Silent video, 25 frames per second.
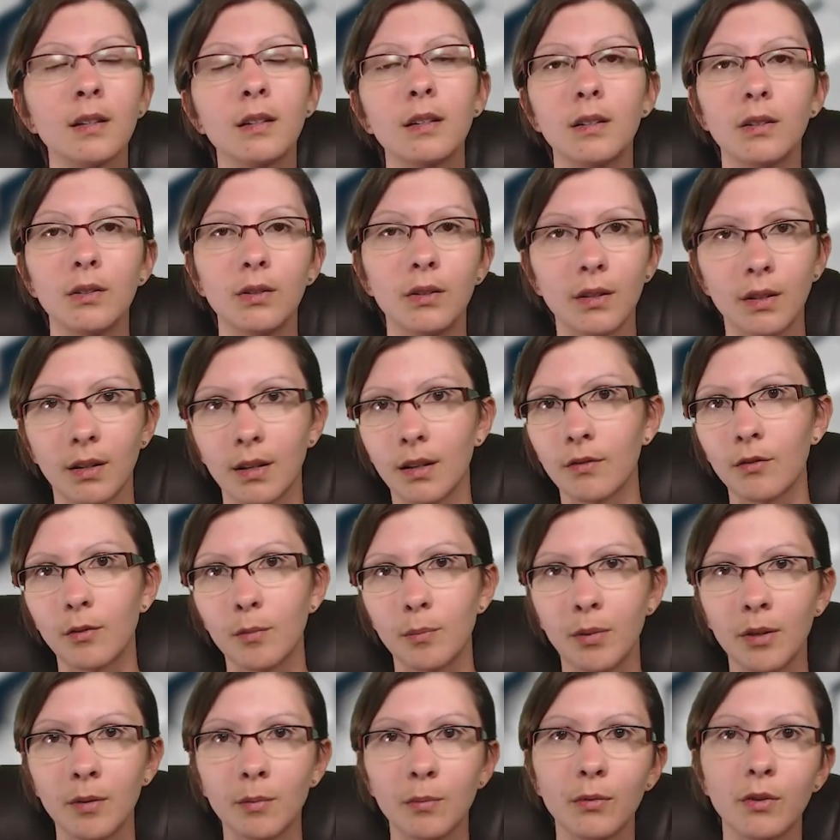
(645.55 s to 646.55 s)
You can have
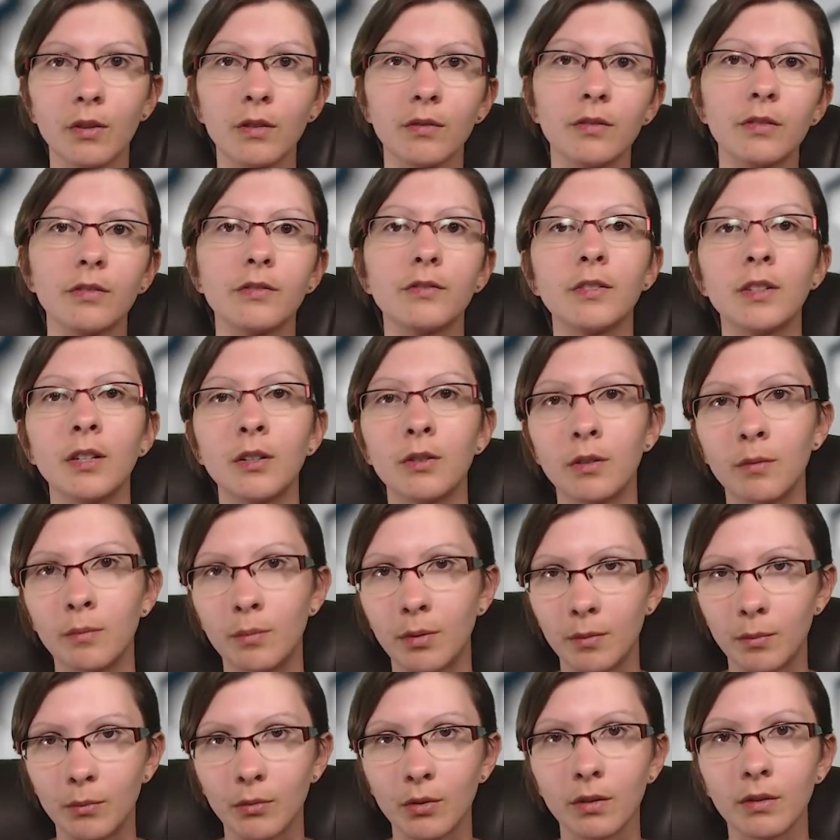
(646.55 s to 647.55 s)
a bit more of a flow, a
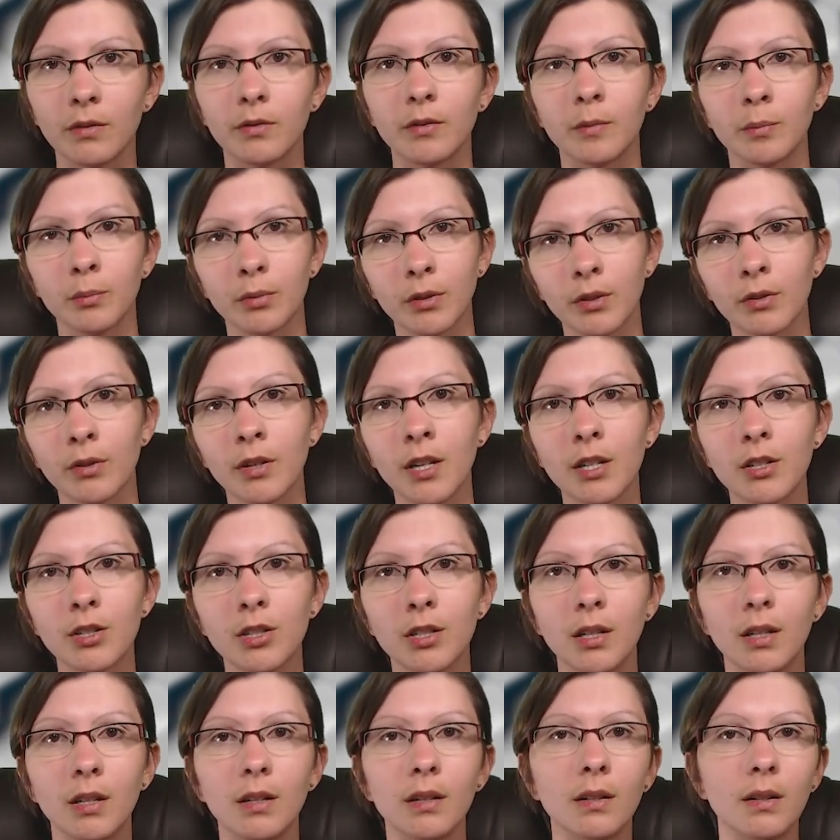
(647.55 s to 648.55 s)
bit more of a
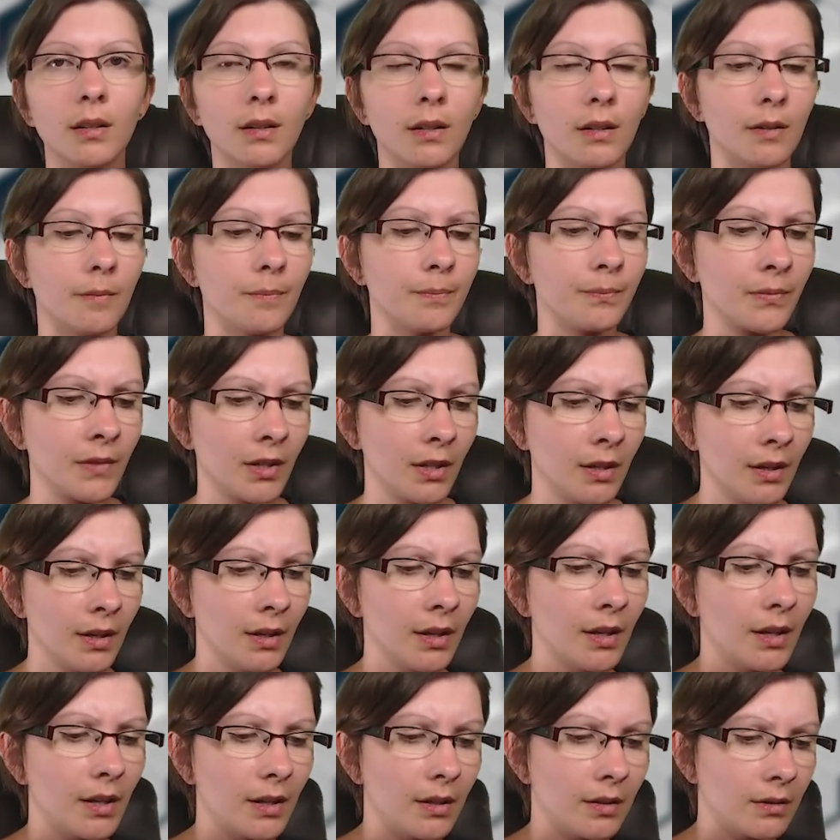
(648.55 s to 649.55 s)
progression,
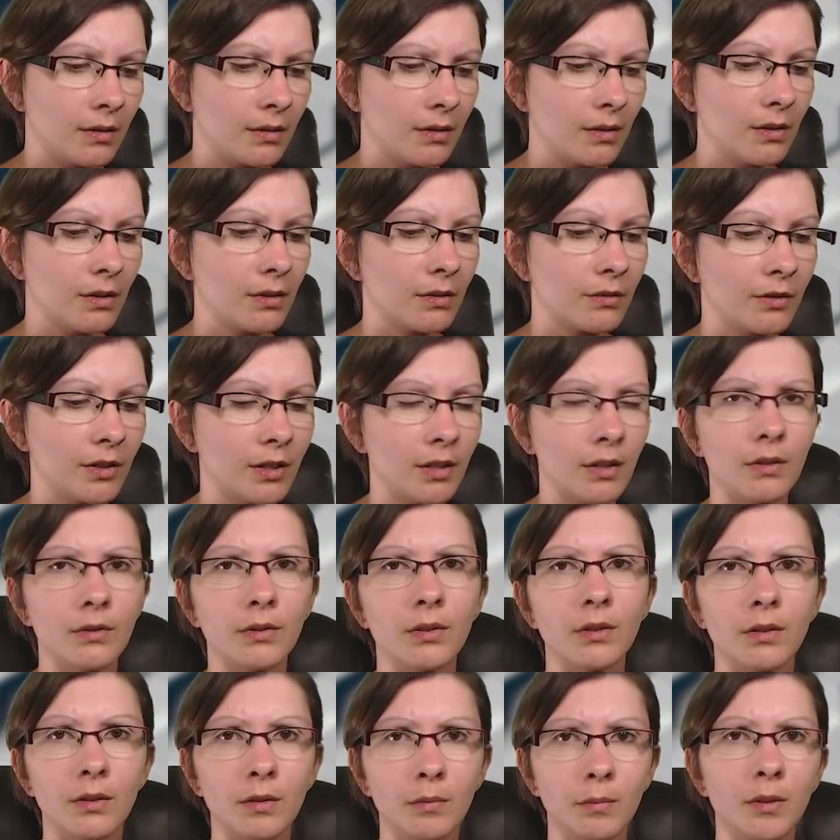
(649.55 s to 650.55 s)
and your video
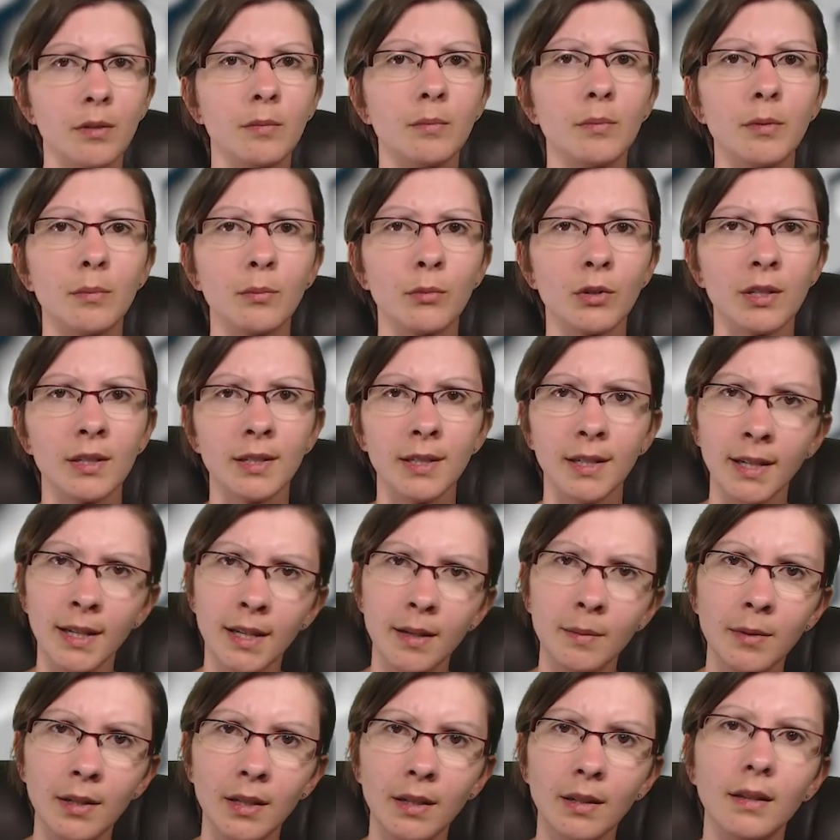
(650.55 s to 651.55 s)
is going to be a bit more
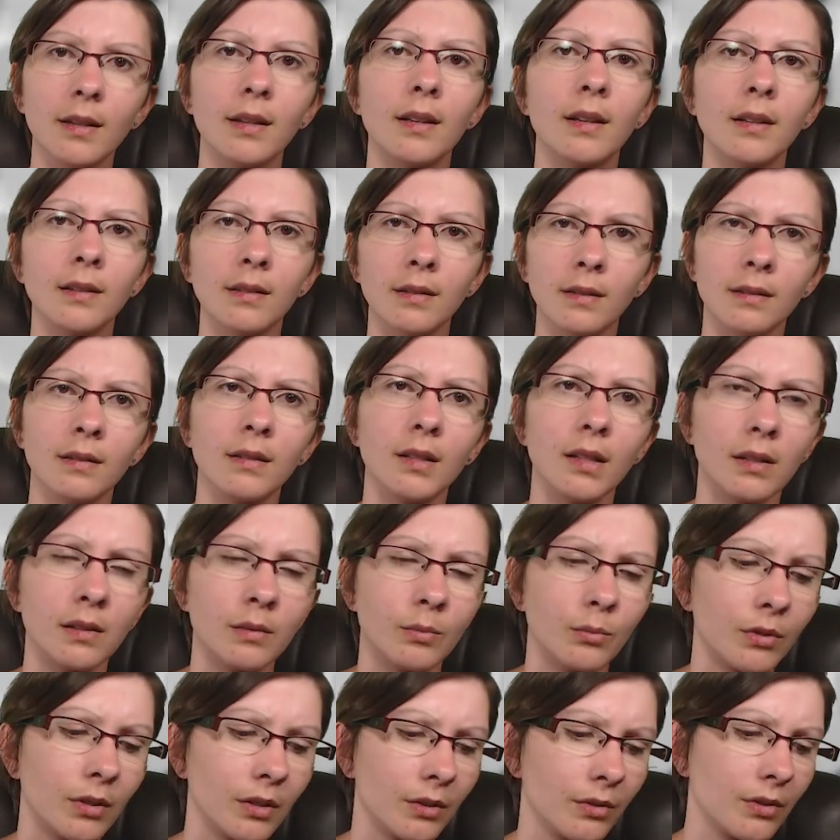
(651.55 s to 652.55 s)
dynamic and
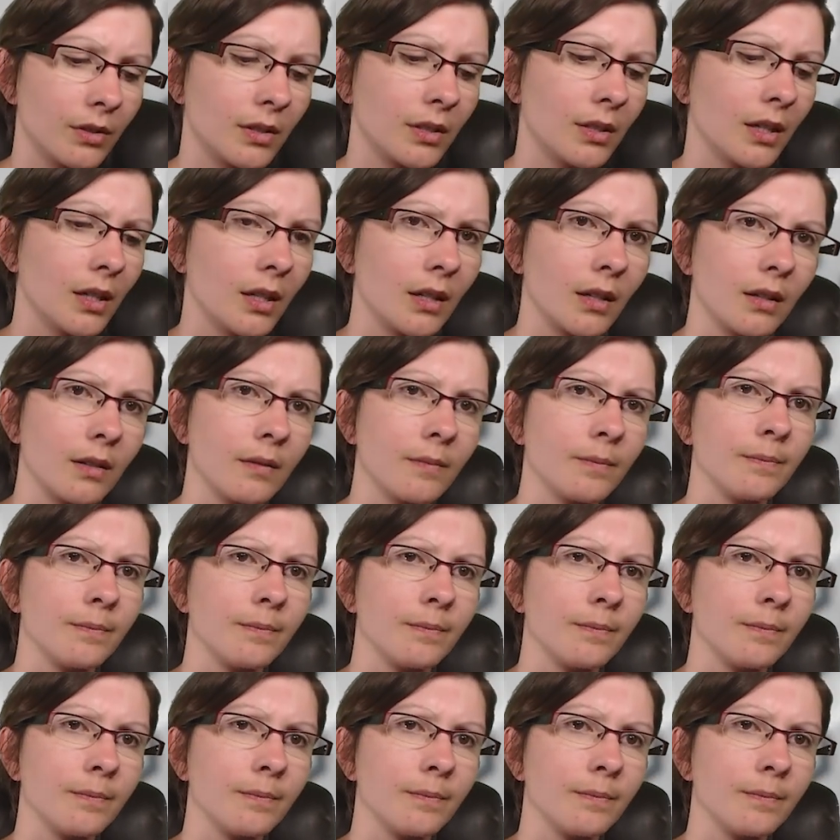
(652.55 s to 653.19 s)
thus more interesting.